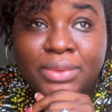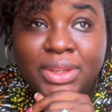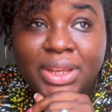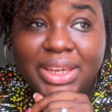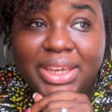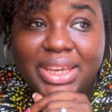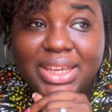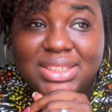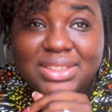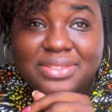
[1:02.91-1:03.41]

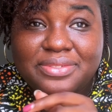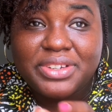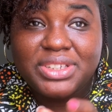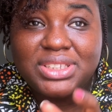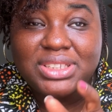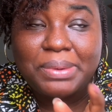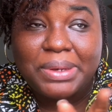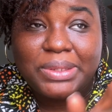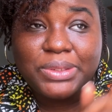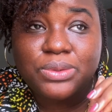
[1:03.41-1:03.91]
Yes, the first
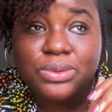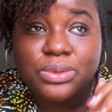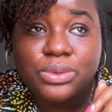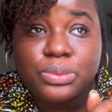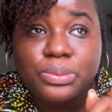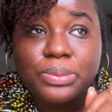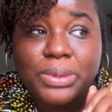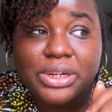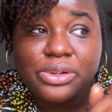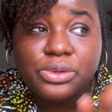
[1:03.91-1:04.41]
time I took
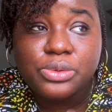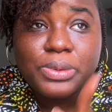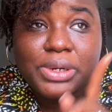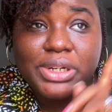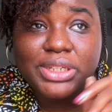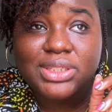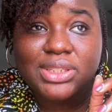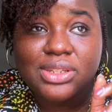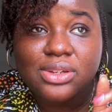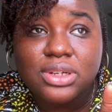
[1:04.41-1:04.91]
Uber
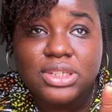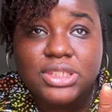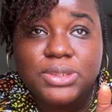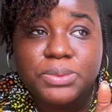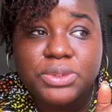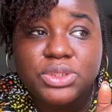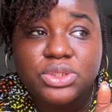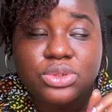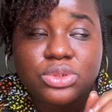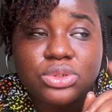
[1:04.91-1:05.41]
to the
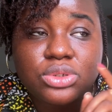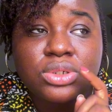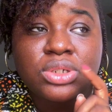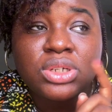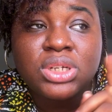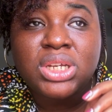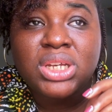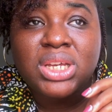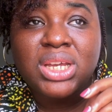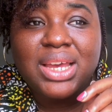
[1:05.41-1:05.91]
hospital
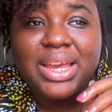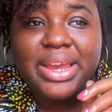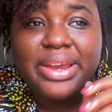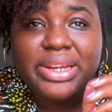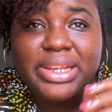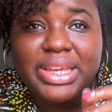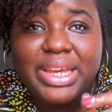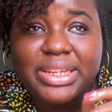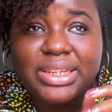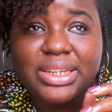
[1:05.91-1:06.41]

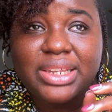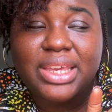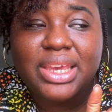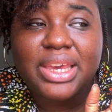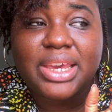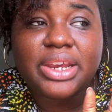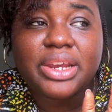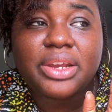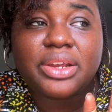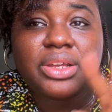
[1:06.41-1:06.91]
earlier in the
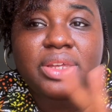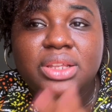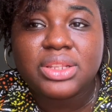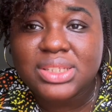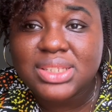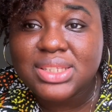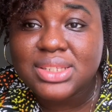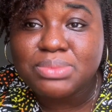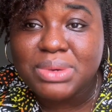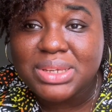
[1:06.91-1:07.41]
year.
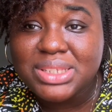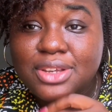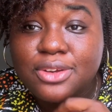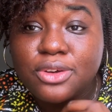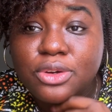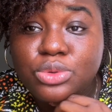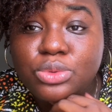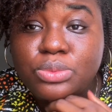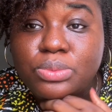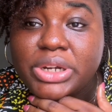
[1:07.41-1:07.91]
This is my
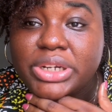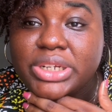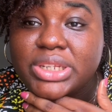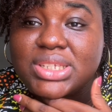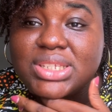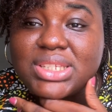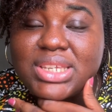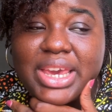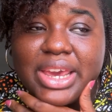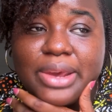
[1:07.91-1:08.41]
second Uber
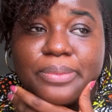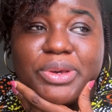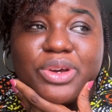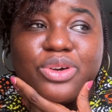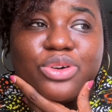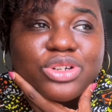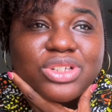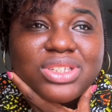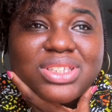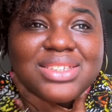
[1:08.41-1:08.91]
this year
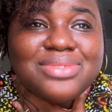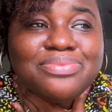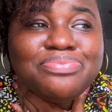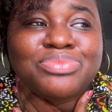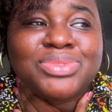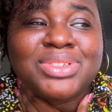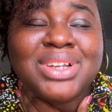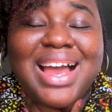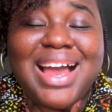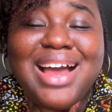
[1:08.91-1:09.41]
because
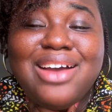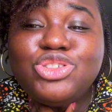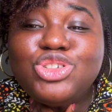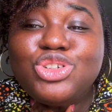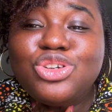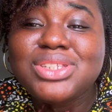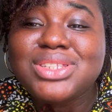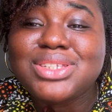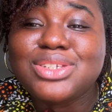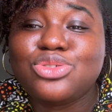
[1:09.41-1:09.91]
I have
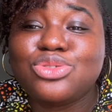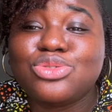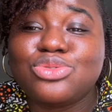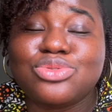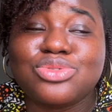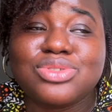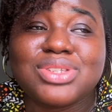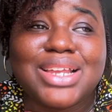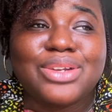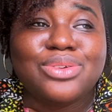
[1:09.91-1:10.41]
trust
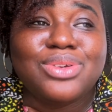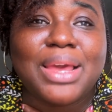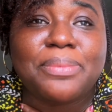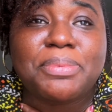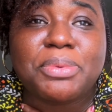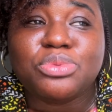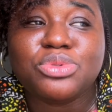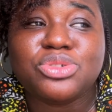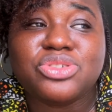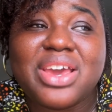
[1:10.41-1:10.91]
issues. I don't like
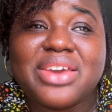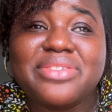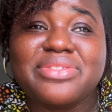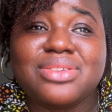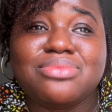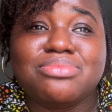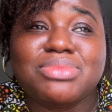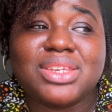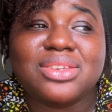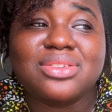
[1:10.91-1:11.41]
people
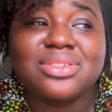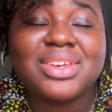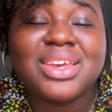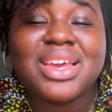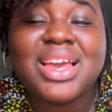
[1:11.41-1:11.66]
driving me.